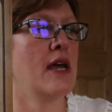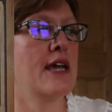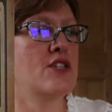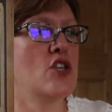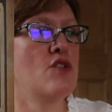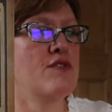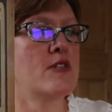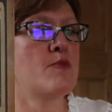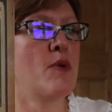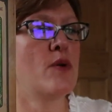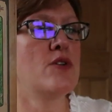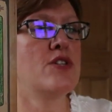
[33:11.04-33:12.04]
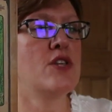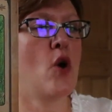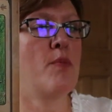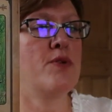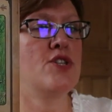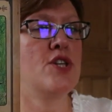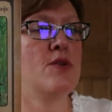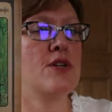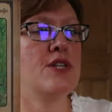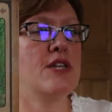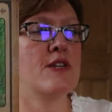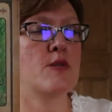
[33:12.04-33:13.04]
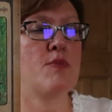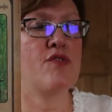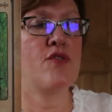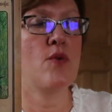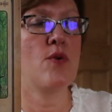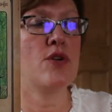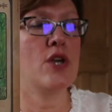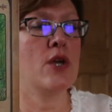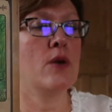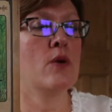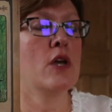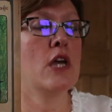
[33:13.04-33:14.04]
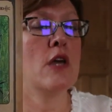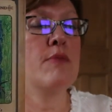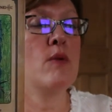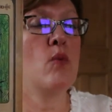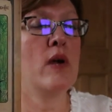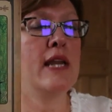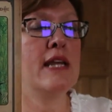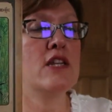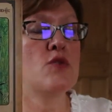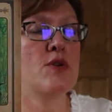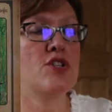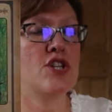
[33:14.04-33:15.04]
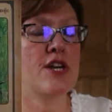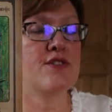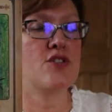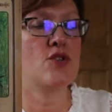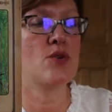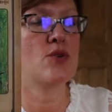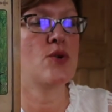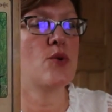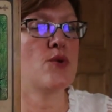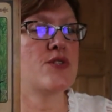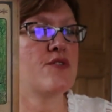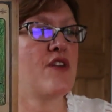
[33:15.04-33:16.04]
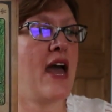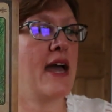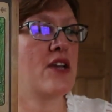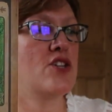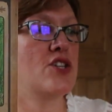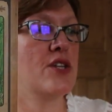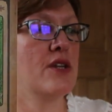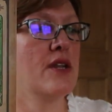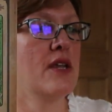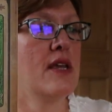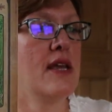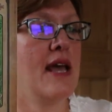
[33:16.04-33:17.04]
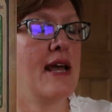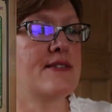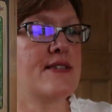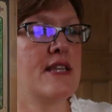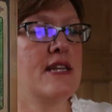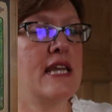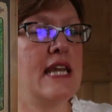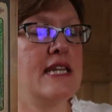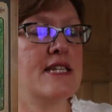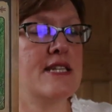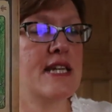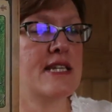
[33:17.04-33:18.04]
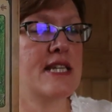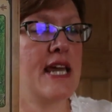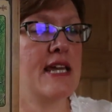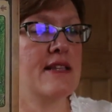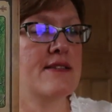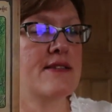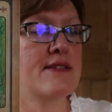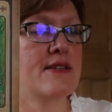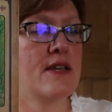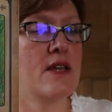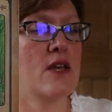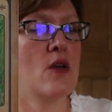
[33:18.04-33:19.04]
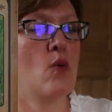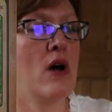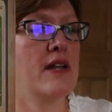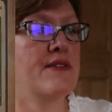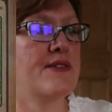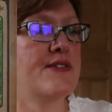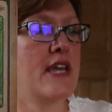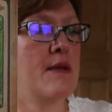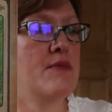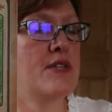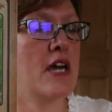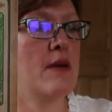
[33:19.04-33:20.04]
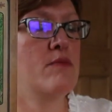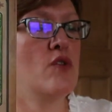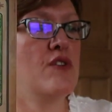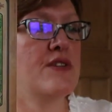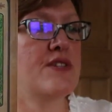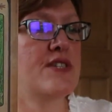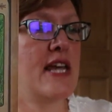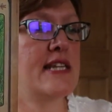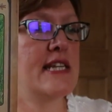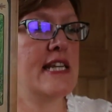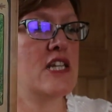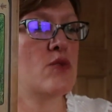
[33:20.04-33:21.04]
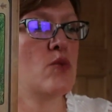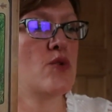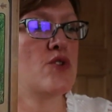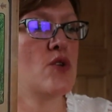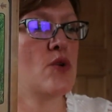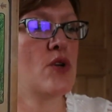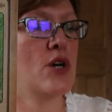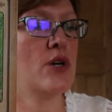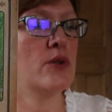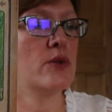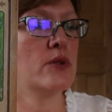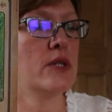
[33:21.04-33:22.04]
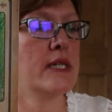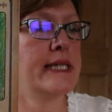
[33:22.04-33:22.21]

As you respond to the opportunity that's before you, be willing to adjust your course of action as the need dictates, while at the same time moving steadily towards your goal.